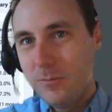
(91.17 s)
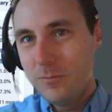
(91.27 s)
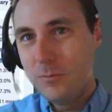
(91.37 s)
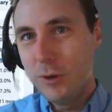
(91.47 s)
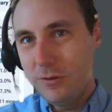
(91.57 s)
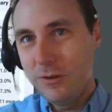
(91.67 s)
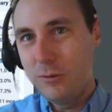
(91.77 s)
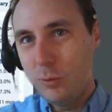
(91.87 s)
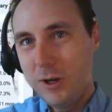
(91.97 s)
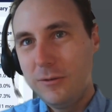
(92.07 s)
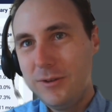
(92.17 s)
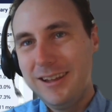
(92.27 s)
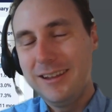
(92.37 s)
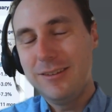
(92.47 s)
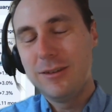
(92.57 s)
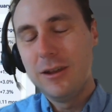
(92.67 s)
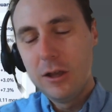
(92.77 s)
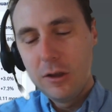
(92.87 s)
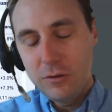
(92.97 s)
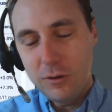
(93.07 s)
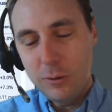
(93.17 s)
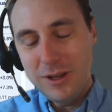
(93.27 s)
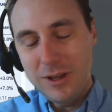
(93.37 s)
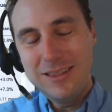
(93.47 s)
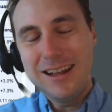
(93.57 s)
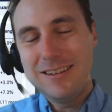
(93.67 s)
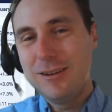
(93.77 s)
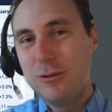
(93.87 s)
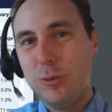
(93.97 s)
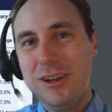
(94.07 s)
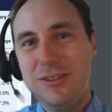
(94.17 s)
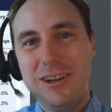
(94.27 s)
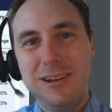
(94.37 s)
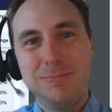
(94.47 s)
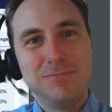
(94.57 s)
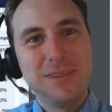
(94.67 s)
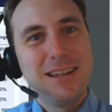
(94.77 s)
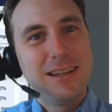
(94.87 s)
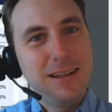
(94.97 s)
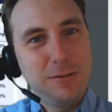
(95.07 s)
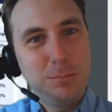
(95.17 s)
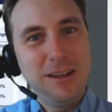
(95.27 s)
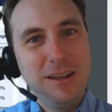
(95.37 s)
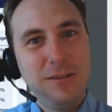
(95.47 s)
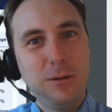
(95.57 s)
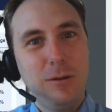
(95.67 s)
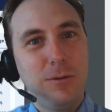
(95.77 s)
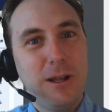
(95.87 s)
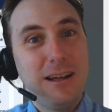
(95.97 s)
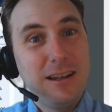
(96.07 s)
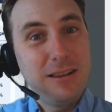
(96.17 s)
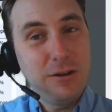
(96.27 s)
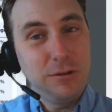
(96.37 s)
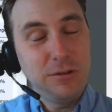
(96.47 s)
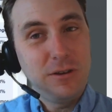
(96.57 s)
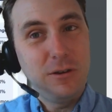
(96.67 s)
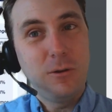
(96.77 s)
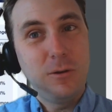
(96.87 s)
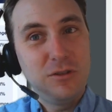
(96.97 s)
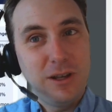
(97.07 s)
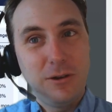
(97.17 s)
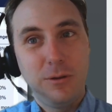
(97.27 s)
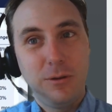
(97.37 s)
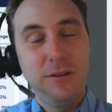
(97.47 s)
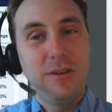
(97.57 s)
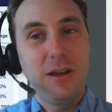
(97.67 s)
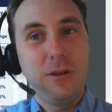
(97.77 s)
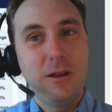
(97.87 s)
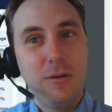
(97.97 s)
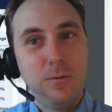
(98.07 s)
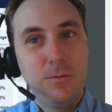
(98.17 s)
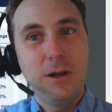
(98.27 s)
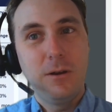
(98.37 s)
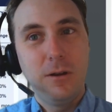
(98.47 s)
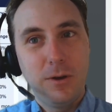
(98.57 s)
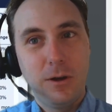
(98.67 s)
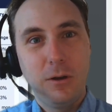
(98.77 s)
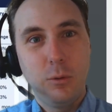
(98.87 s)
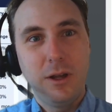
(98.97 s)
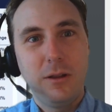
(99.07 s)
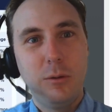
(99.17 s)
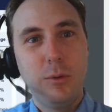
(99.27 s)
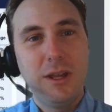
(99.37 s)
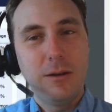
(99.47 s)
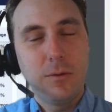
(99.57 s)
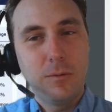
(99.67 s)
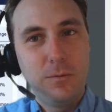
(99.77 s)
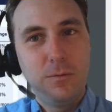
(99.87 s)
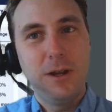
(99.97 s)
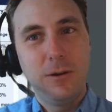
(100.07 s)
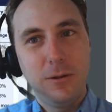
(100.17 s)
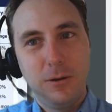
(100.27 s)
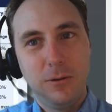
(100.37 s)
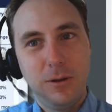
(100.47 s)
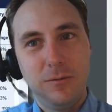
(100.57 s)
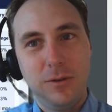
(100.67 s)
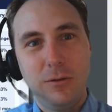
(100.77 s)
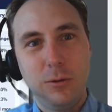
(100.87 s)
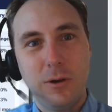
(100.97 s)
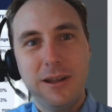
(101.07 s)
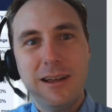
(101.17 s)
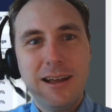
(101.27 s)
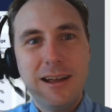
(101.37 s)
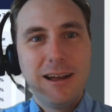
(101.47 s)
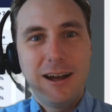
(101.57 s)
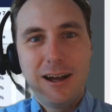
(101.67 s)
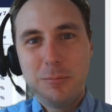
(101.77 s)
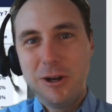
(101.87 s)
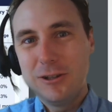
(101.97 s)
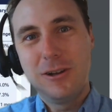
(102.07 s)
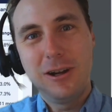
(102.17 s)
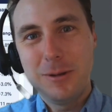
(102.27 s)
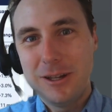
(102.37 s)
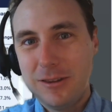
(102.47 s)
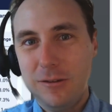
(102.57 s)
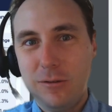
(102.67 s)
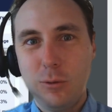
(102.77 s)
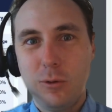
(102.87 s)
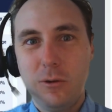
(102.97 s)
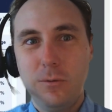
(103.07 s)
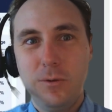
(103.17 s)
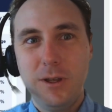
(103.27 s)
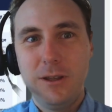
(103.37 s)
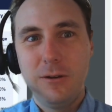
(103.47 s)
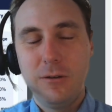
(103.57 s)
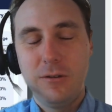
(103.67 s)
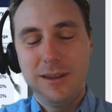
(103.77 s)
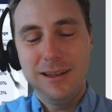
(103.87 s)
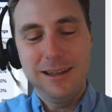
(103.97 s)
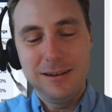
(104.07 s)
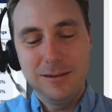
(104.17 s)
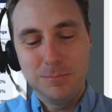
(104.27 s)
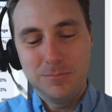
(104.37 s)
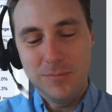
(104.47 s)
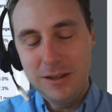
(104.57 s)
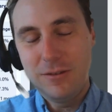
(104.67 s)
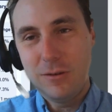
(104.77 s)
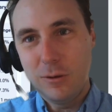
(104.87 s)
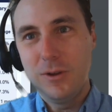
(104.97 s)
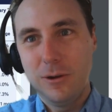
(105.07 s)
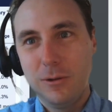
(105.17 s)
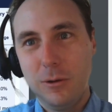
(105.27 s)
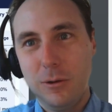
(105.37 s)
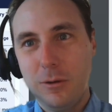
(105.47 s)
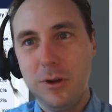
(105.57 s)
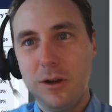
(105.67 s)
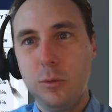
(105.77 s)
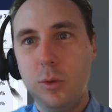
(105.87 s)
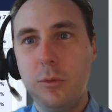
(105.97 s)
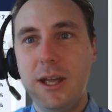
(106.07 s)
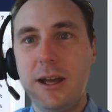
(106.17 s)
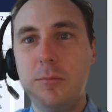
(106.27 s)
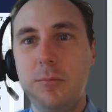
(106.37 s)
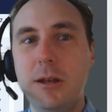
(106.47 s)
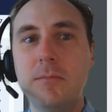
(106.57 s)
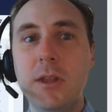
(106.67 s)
versus 12 days. So in that situation, it's basically flat and they are still generally selling very, very quickly. We have very little inventory. I'll talk about the historical figures, and it's still very low compared to where we have been.